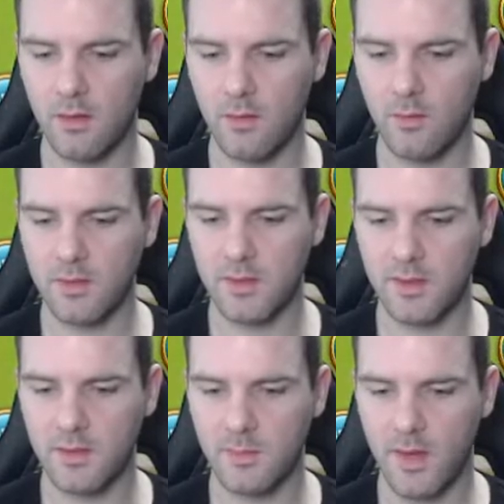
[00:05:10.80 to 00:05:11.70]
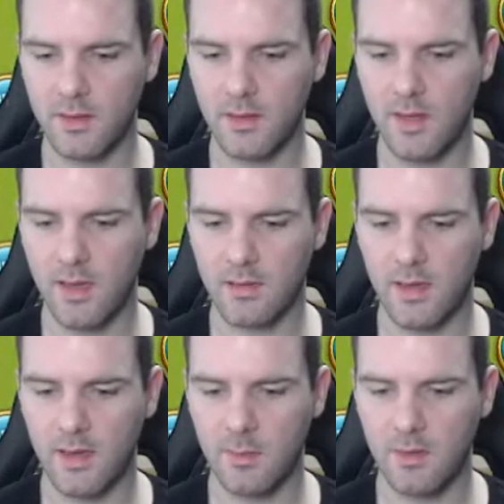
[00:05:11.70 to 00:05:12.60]
Wasn't expecting that to
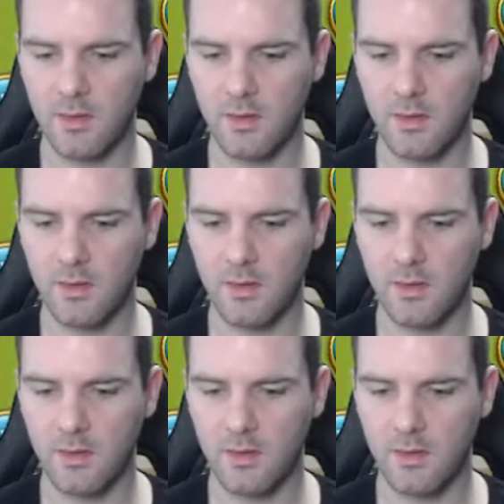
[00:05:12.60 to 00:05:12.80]
happen.